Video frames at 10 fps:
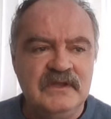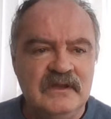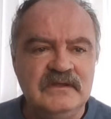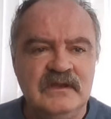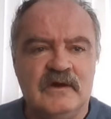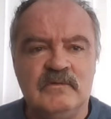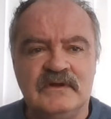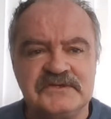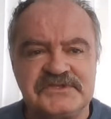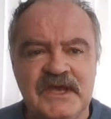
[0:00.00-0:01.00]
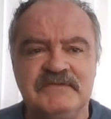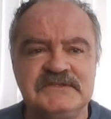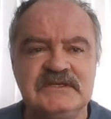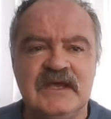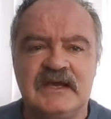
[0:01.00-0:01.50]
But you know,
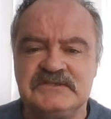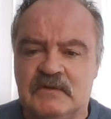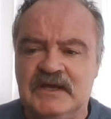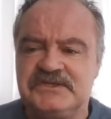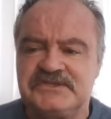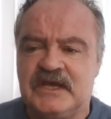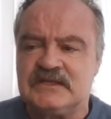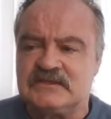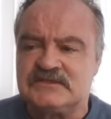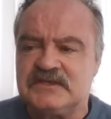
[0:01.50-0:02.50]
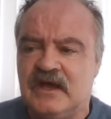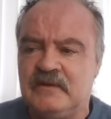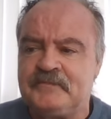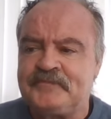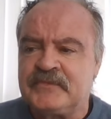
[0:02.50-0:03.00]
70 days. Now, I said at the
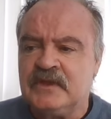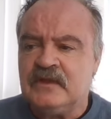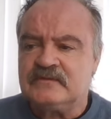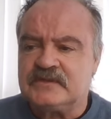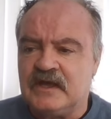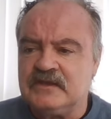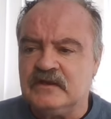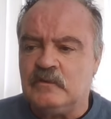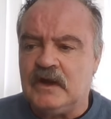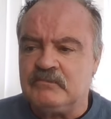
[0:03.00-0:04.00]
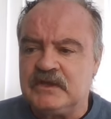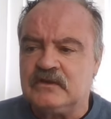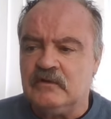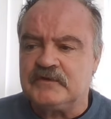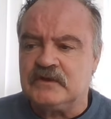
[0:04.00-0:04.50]
time that, you know, I'm
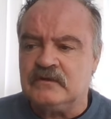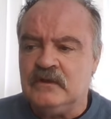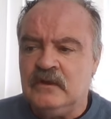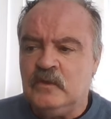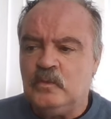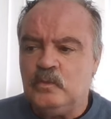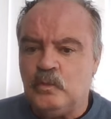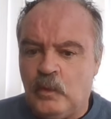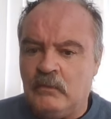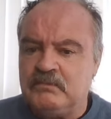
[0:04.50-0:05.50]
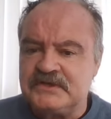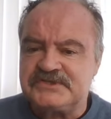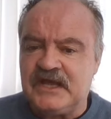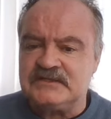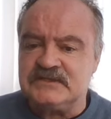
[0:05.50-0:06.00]
recovering
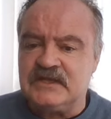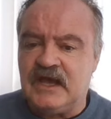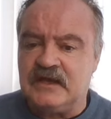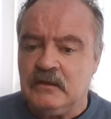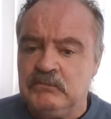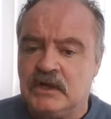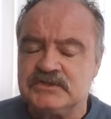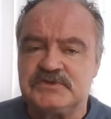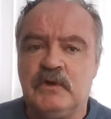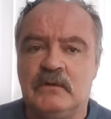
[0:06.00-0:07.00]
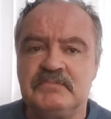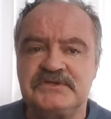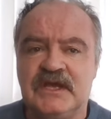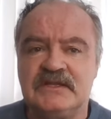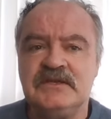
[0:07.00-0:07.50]
1% a day, a modest
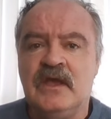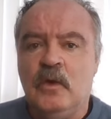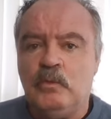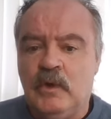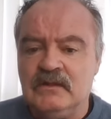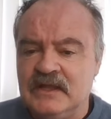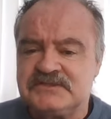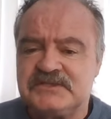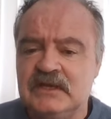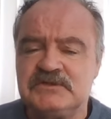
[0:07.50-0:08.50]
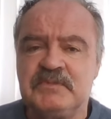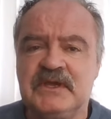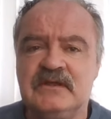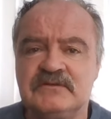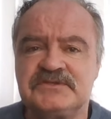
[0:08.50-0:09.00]
1%. Well, that seemed to
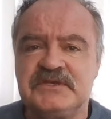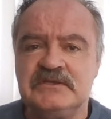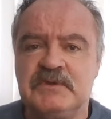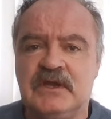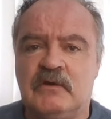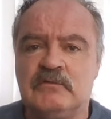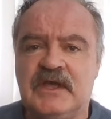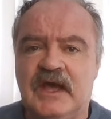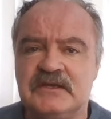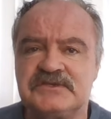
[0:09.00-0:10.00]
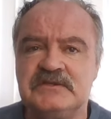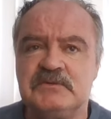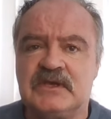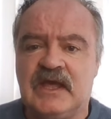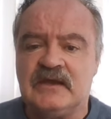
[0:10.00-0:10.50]
be okay. It
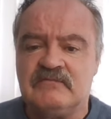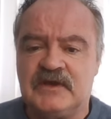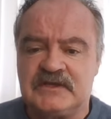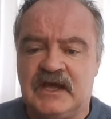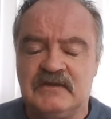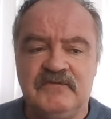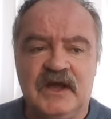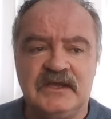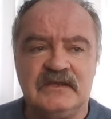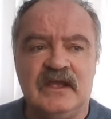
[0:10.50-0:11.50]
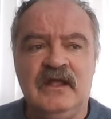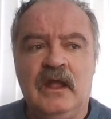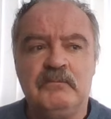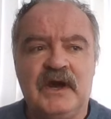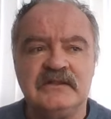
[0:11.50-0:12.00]
seemed to be kind of accurate.
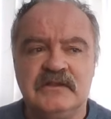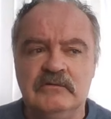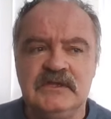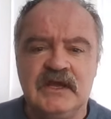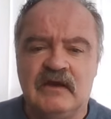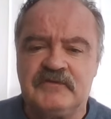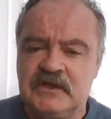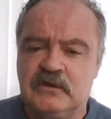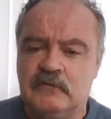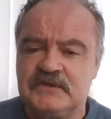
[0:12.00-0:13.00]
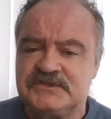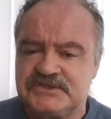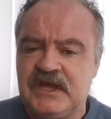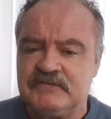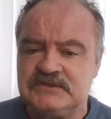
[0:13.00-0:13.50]
I don't think I've recovered
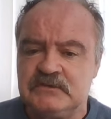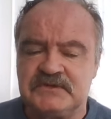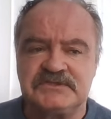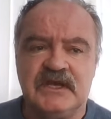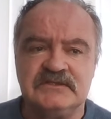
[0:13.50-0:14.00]
70%,